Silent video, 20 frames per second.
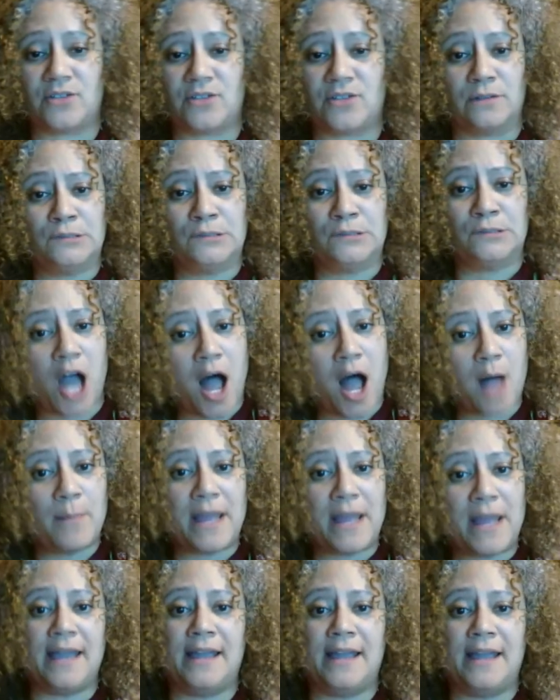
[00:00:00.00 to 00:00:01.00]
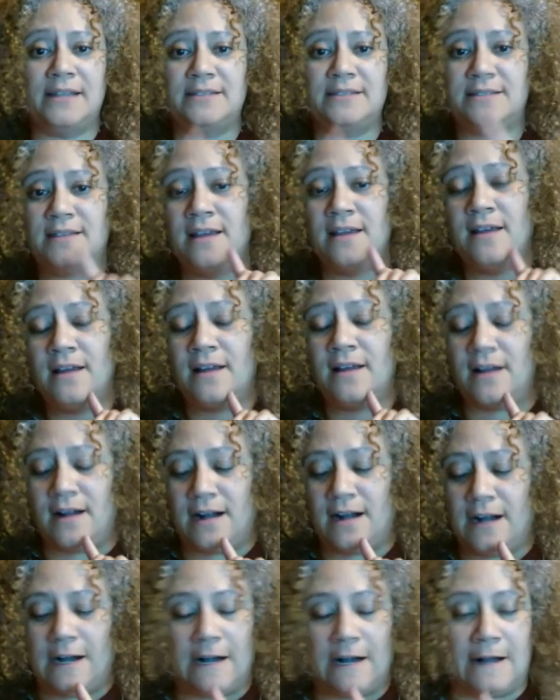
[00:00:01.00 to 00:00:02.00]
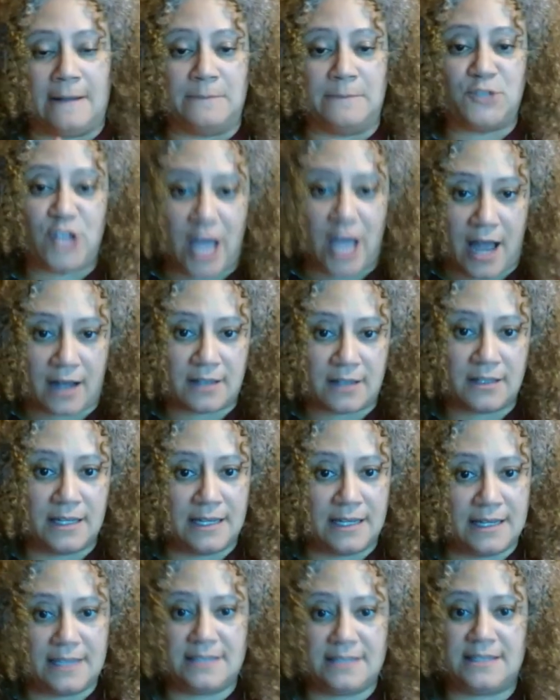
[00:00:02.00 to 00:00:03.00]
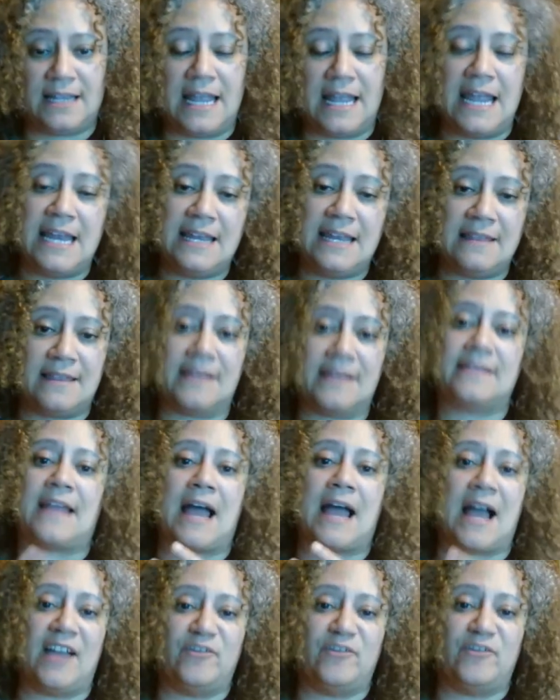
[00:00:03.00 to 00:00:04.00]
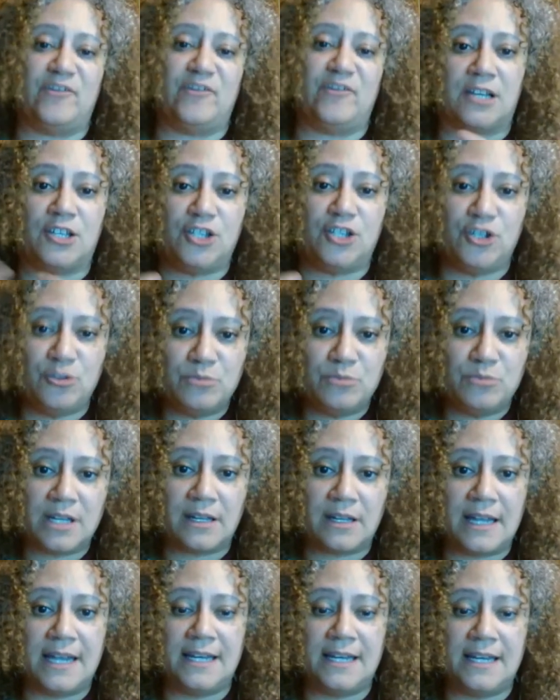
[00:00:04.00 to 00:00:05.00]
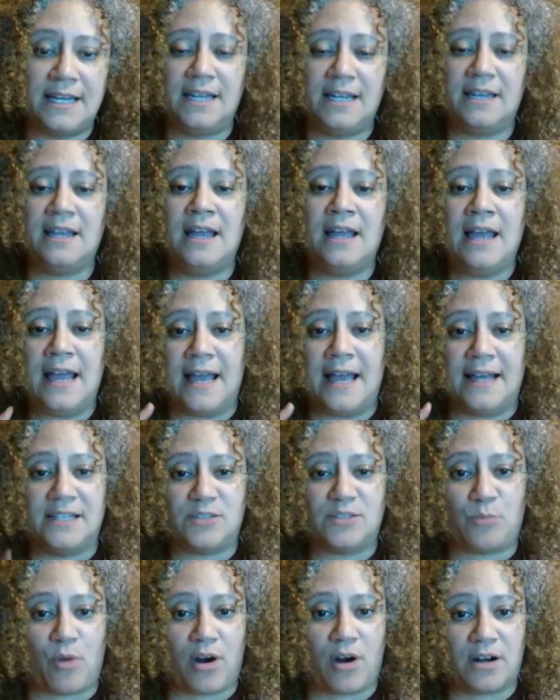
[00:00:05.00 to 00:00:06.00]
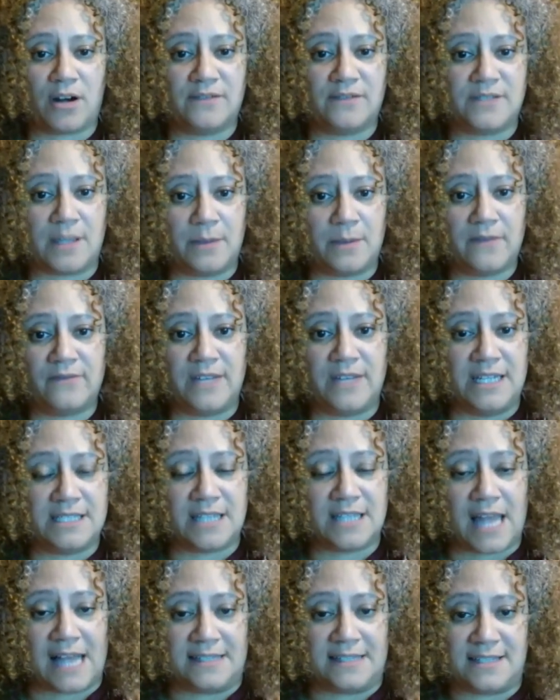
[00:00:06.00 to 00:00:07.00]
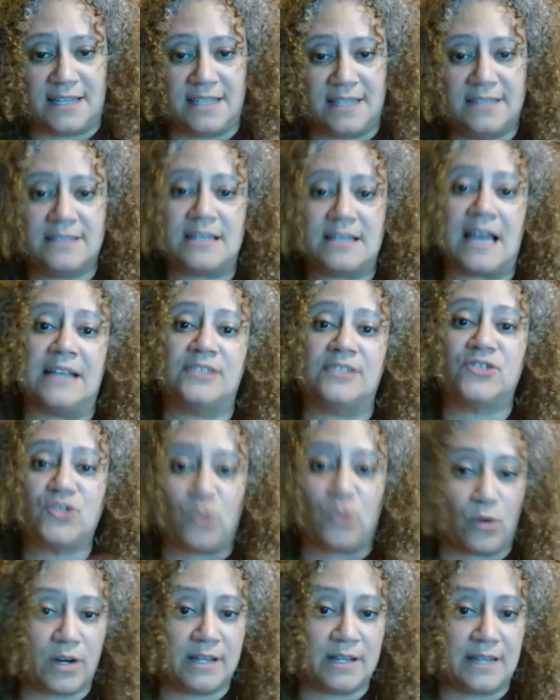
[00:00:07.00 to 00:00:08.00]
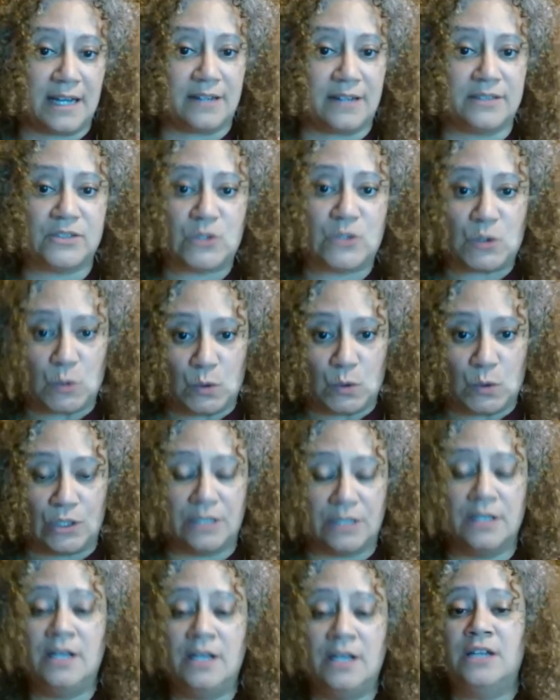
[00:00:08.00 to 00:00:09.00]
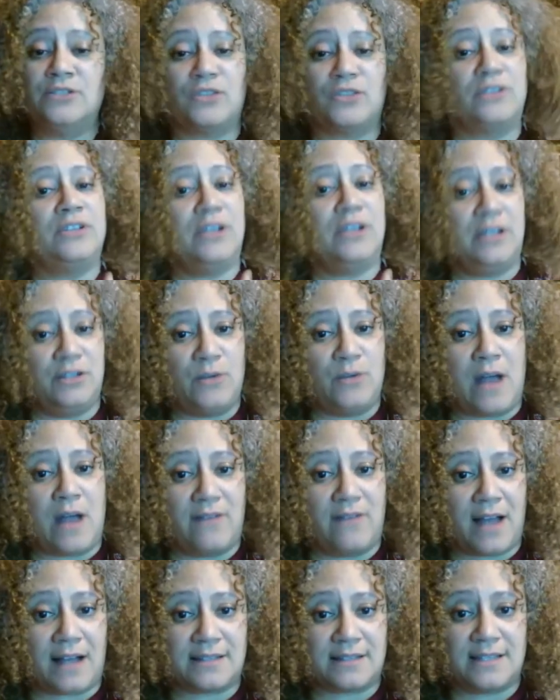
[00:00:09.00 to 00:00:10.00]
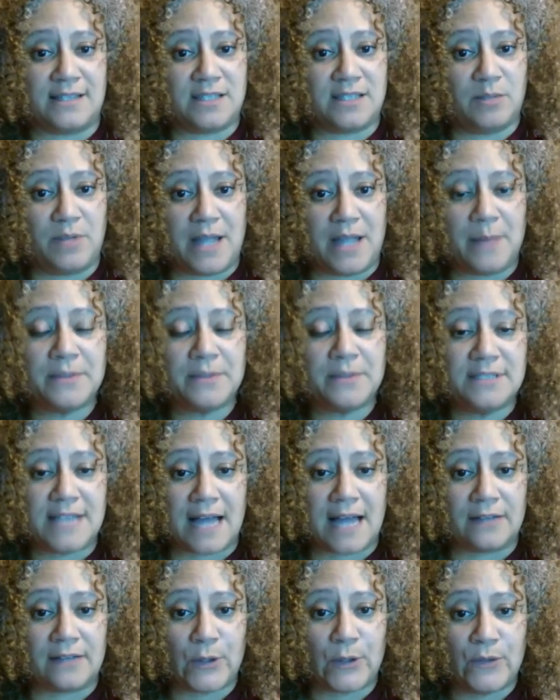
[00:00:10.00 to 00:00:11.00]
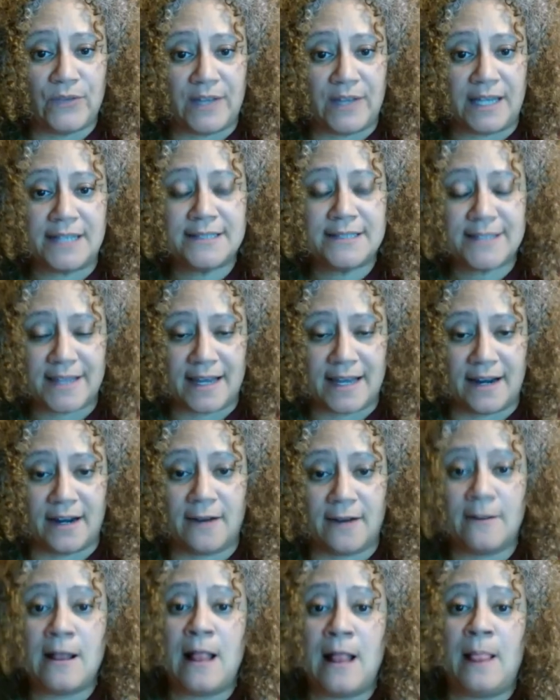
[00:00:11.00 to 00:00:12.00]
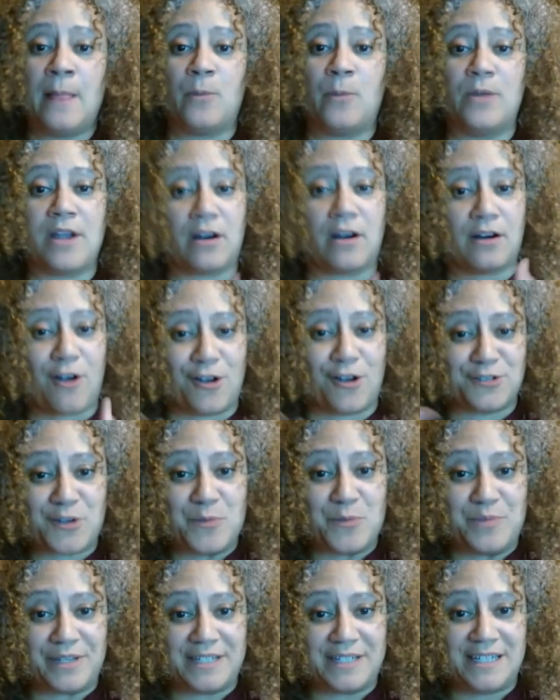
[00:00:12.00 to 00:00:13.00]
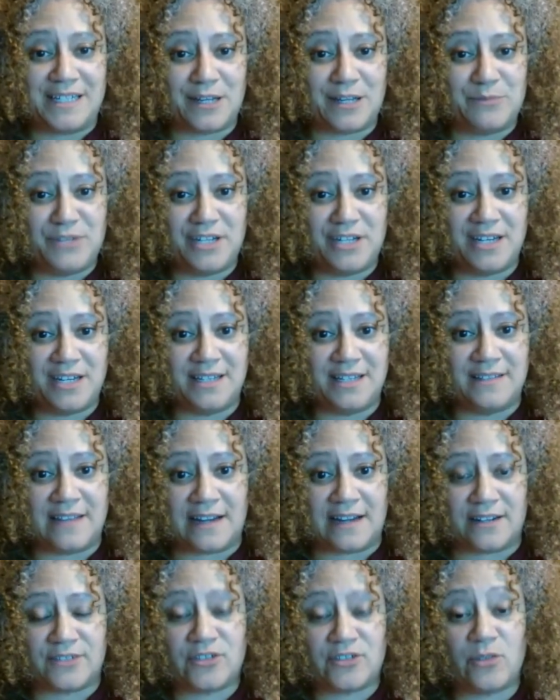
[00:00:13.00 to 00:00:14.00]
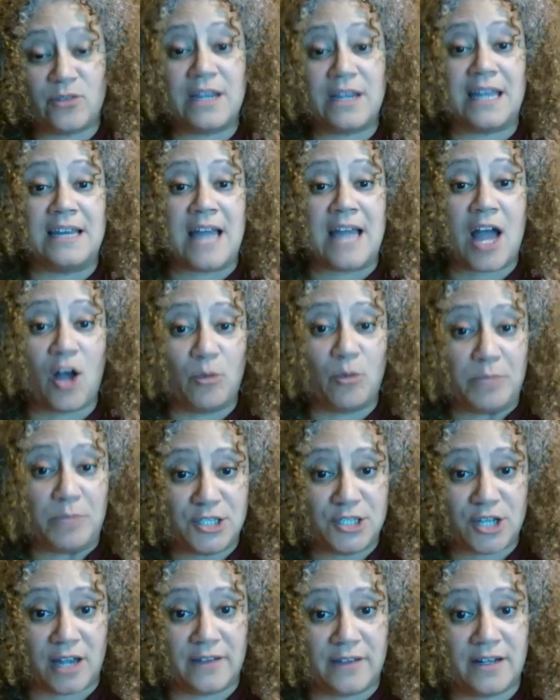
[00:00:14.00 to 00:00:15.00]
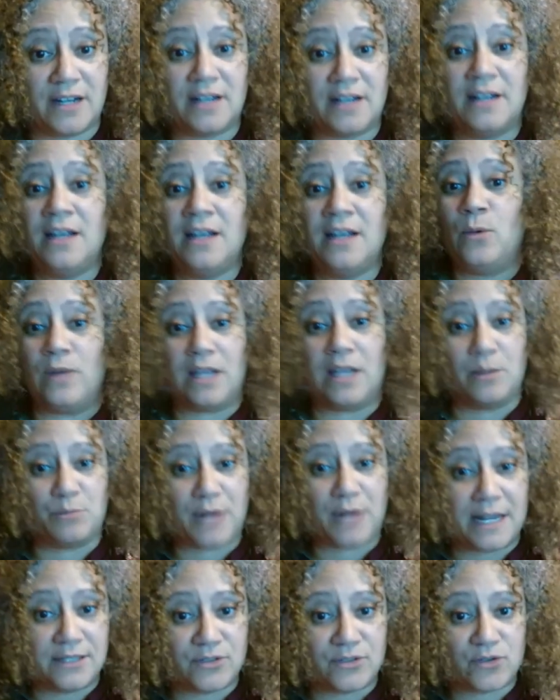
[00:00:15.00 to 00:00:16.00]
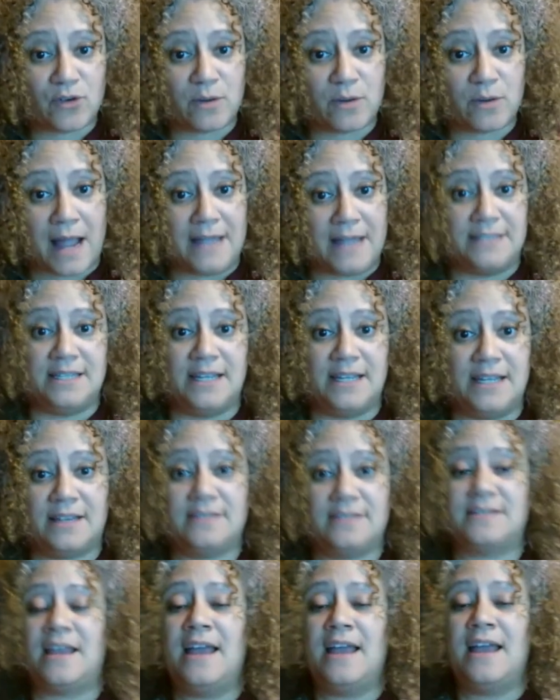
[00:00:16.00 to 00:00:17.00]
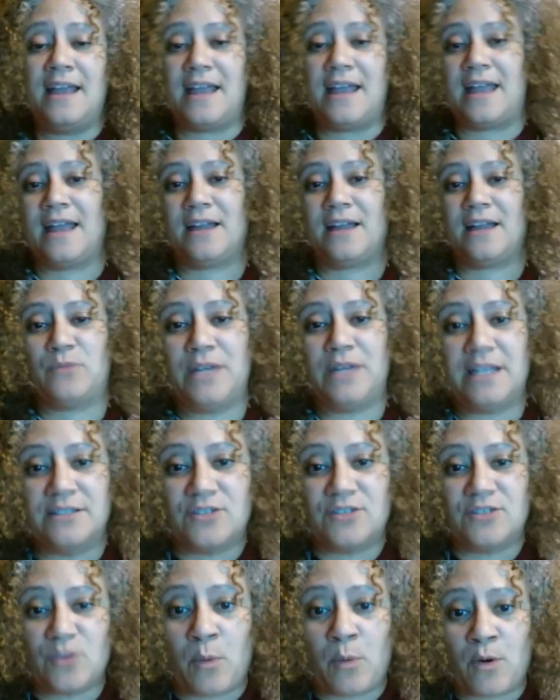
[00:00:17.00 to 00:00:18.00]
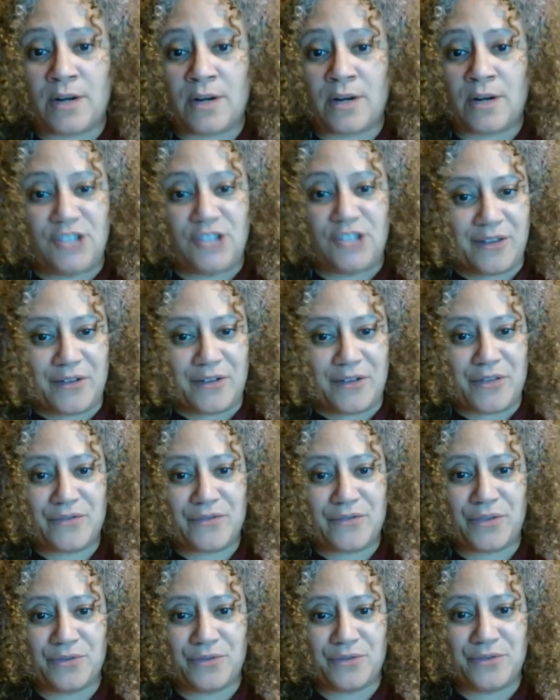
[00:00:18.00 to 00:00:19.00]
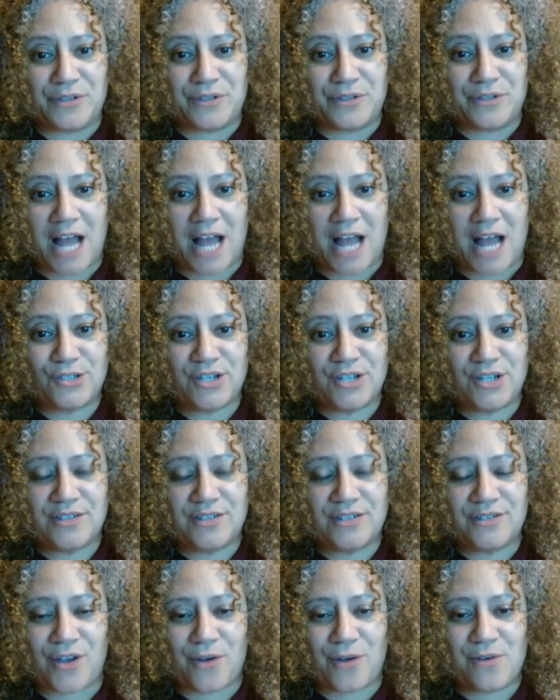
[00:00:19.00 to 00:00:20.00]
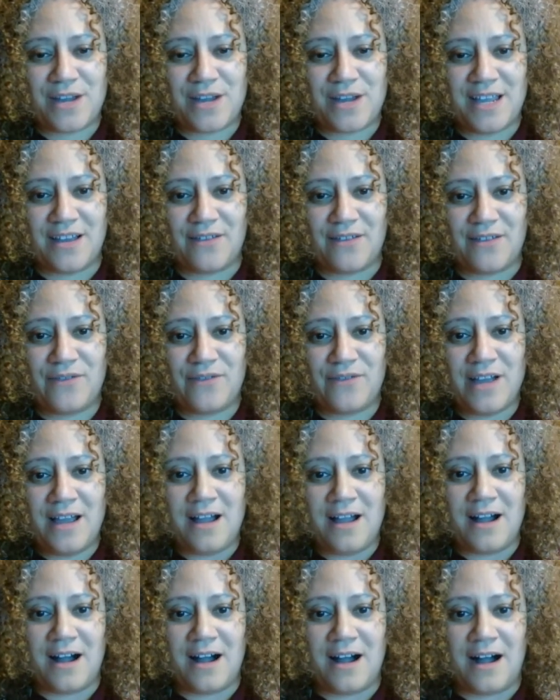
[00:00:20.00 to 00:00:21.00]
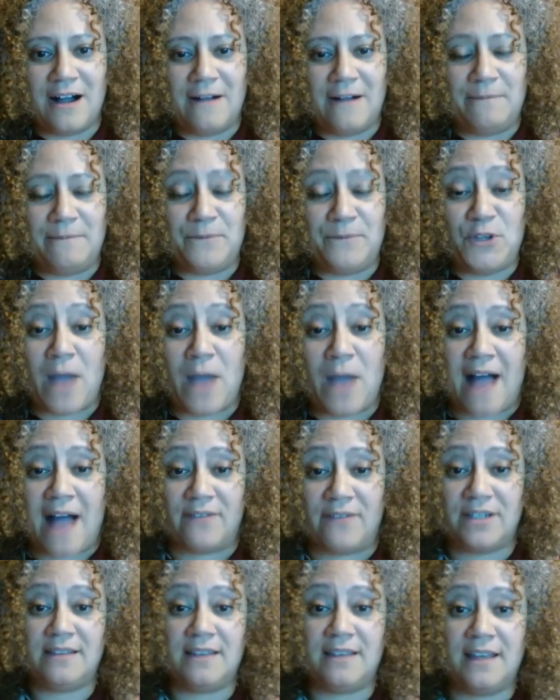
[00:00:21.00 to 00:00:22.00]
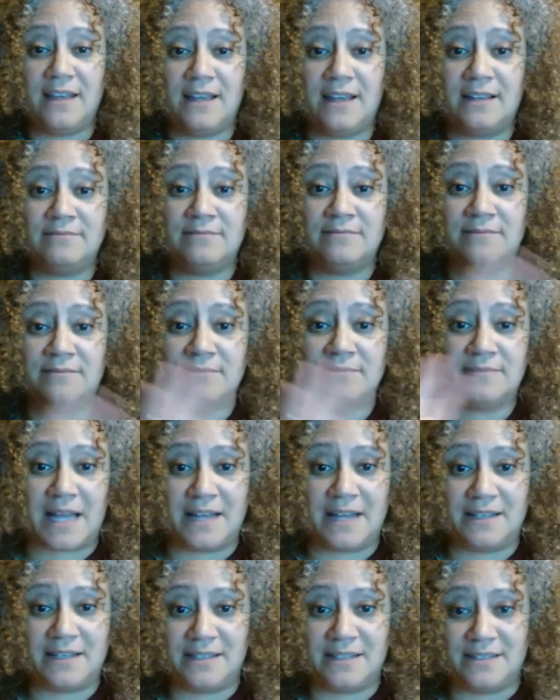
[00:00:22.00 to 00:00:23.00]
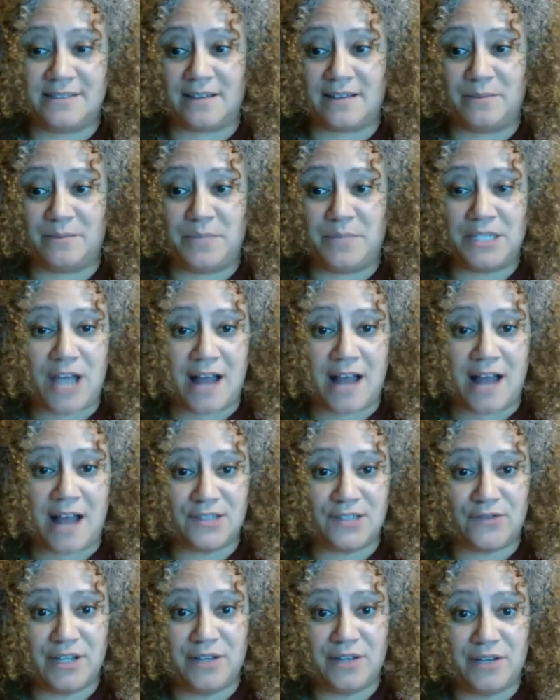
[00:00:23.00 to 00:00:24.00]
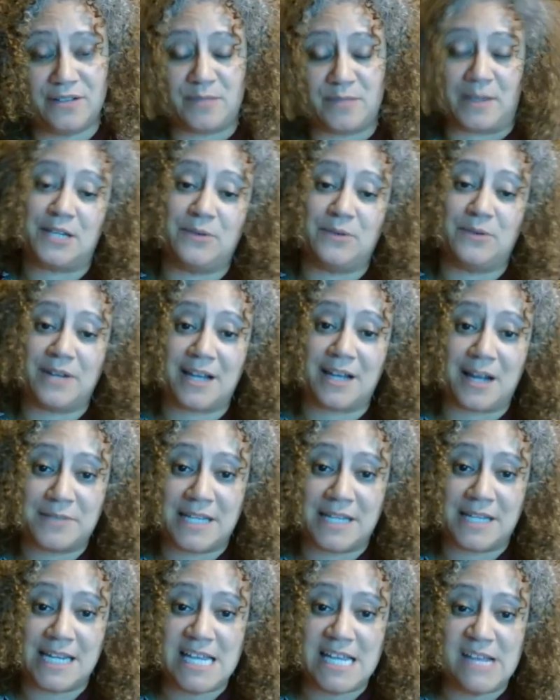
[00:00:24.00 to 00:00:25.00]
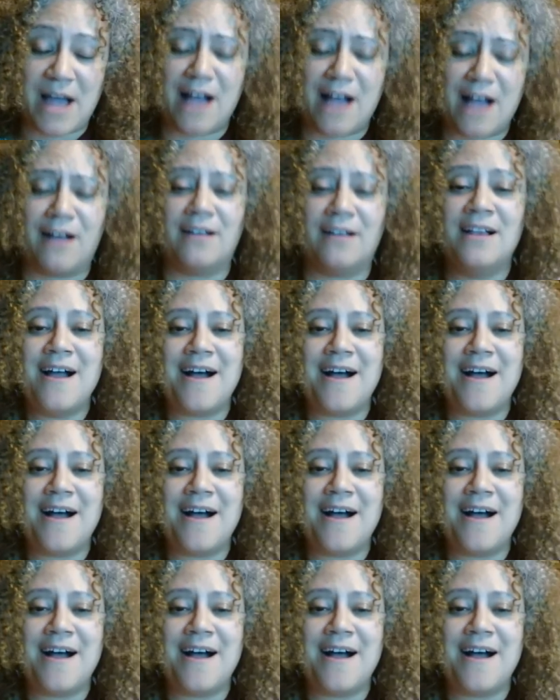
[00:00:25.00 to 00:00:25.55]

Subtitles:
So job aids, checklist, anything that I've been accumulating as part of some of these lessons. I store it there in school so that you have access to be able to download things there. We are also building community there so we can help each other. We can brainstorm ideas and we can support each other through those challenges. So if you have anything that is a big challenge for you, especially when it comes to email,